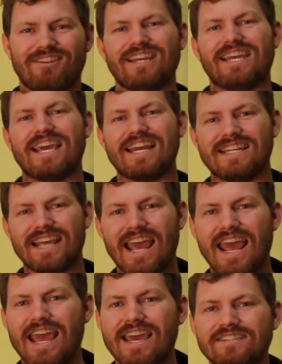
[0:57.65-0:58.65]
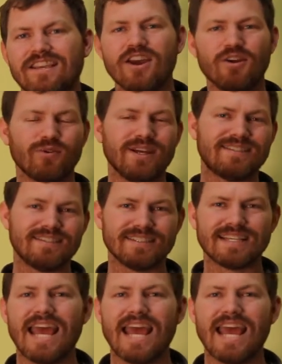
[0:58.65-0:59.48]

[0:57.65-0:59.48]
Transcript: right? Candy eggs, Reese's